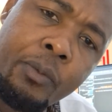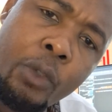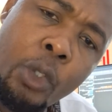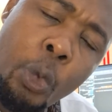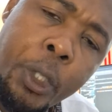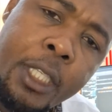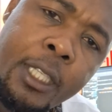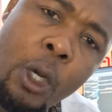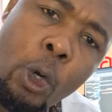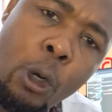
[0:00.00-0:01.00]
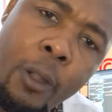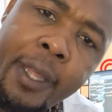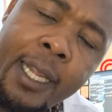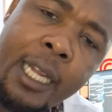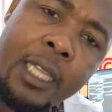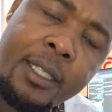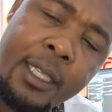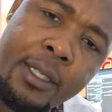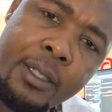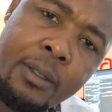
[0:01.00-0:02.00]
which is now called the
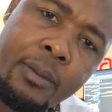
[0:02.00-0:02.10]
analysis.